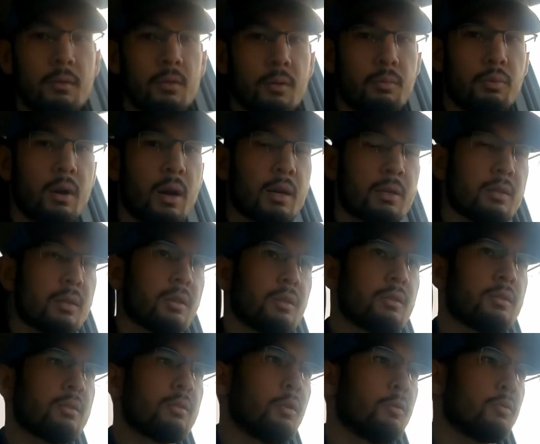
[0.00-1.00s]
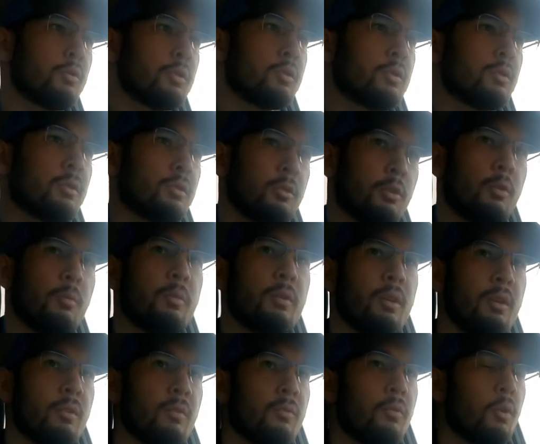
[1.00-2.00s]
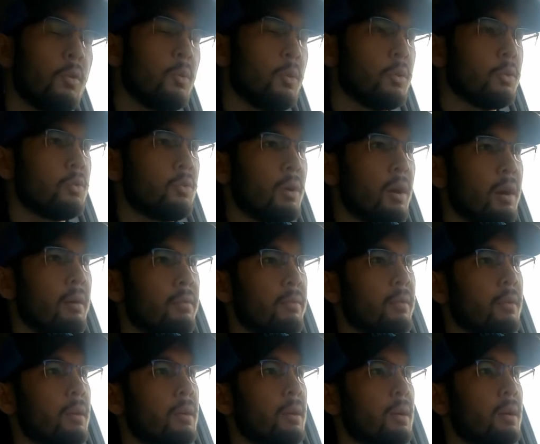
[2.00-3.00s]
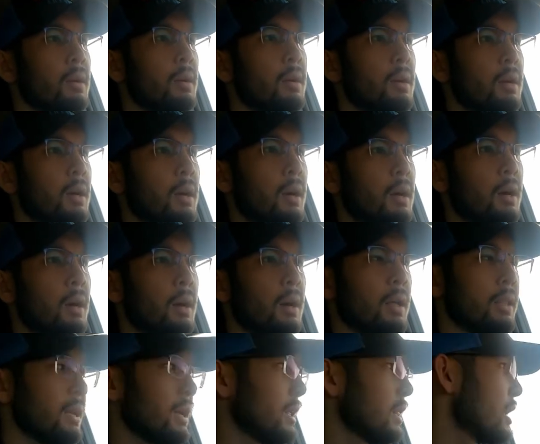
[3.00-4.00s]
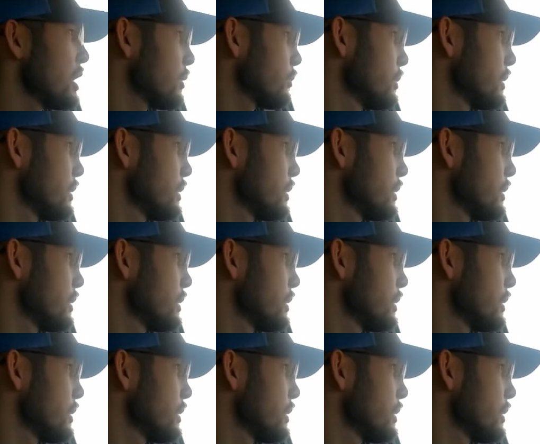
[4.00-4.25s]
the process. Don't just assume you need a 4-wheel drive. I think a lot of